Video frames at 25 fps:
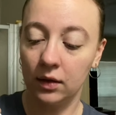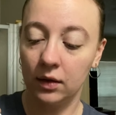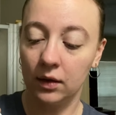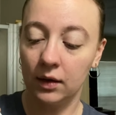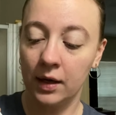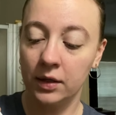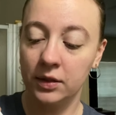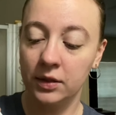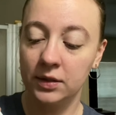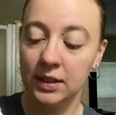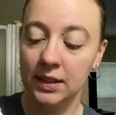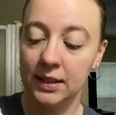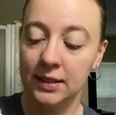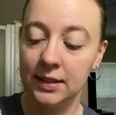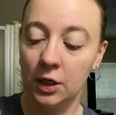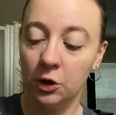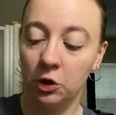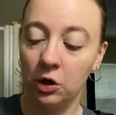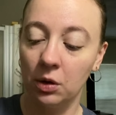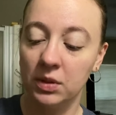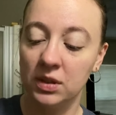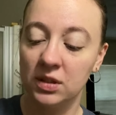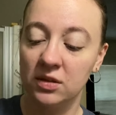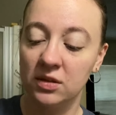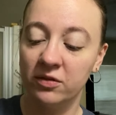Our CC
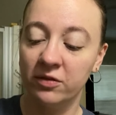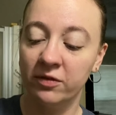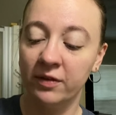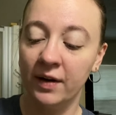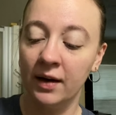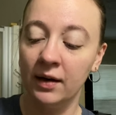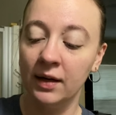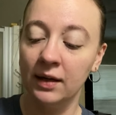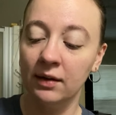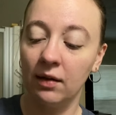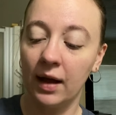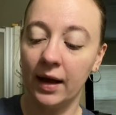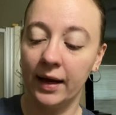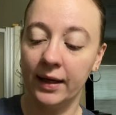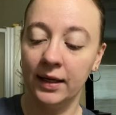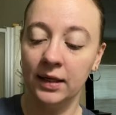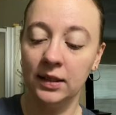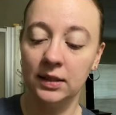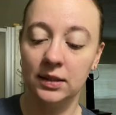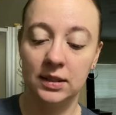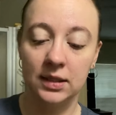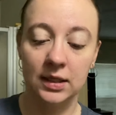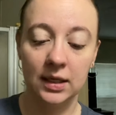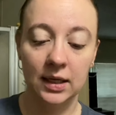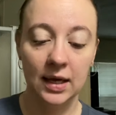cream is very
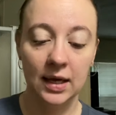light.